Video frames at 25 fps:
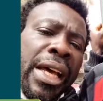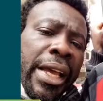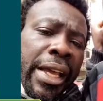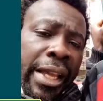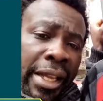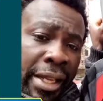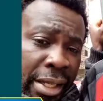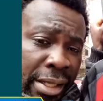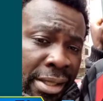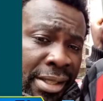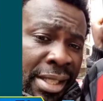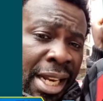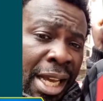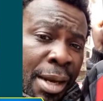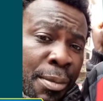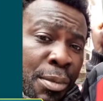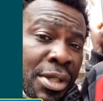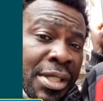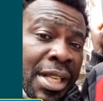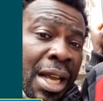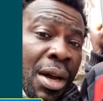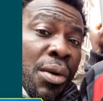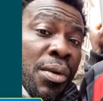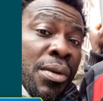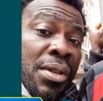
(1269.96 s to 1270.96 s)
83, but
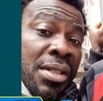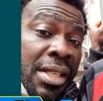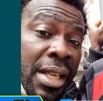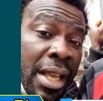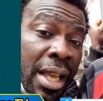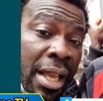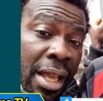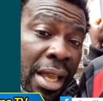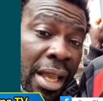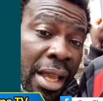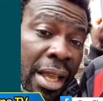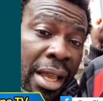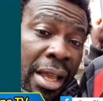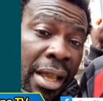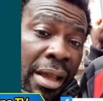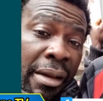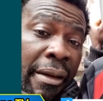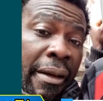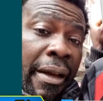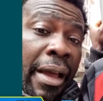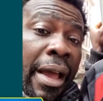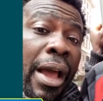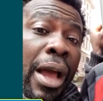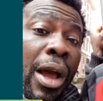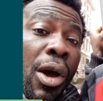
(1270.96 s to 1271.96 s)
I won't say.
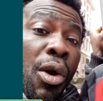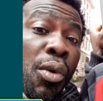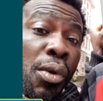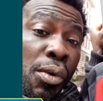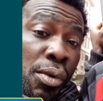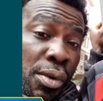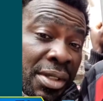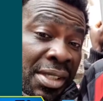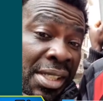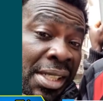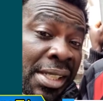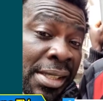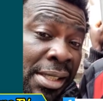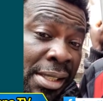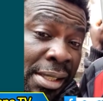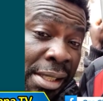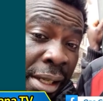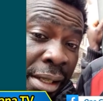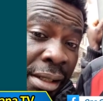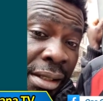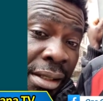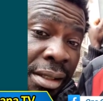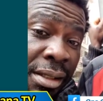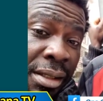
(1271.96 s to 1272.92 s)
Utiti saying,